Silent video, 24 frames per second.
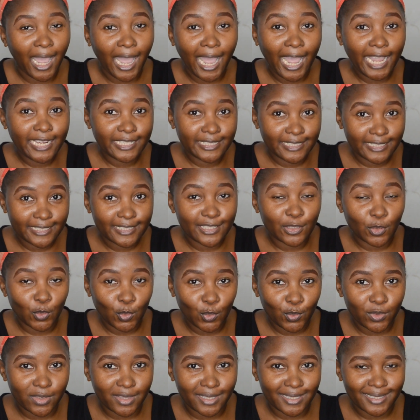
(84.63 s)
I did the
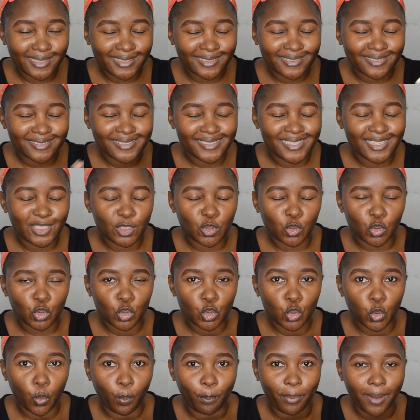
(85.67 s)
whole thing. It was
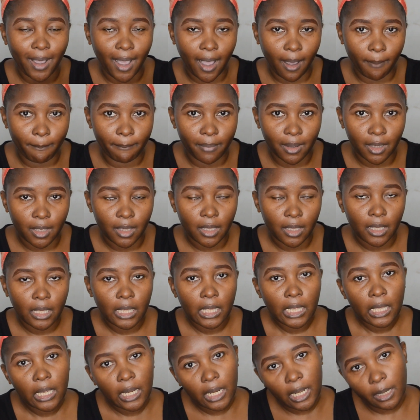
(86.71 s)
superb.
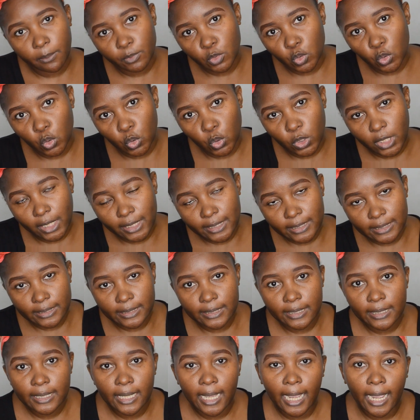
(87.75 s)
Come to look at
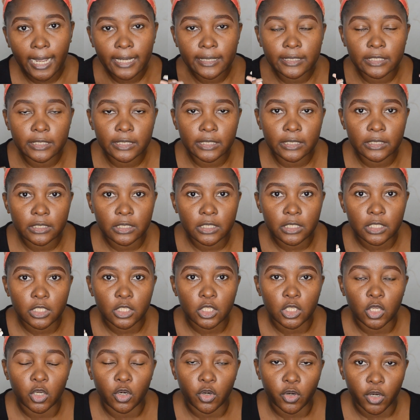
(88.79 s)
it, I didn't
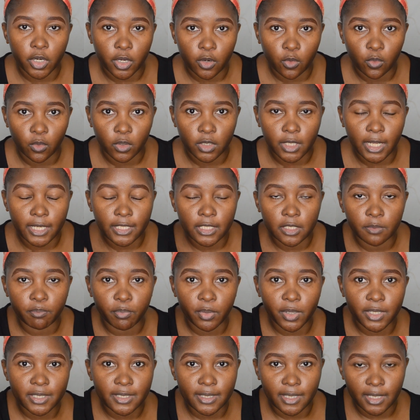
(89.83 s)
record. I didn't
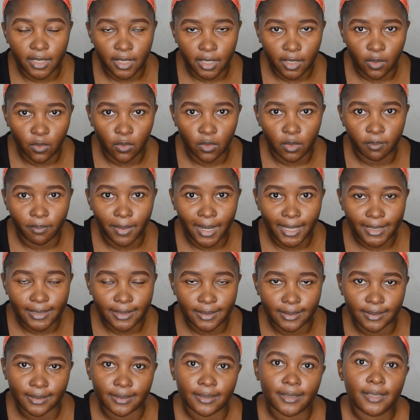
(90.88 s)
press the record
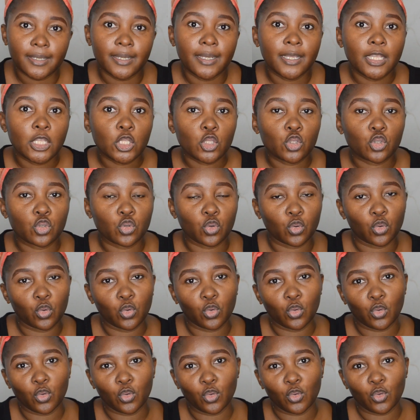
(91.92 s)
button.
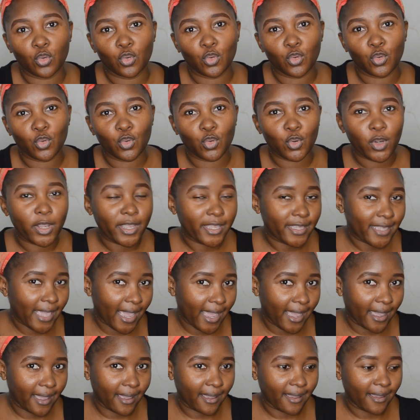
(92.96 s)
So
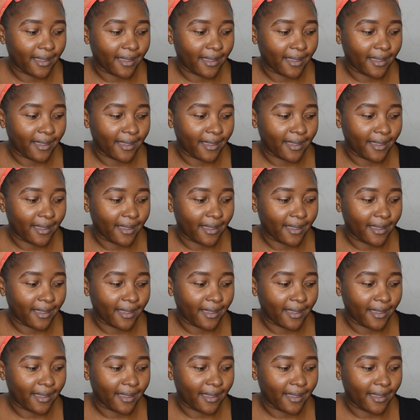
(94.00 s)
yeah.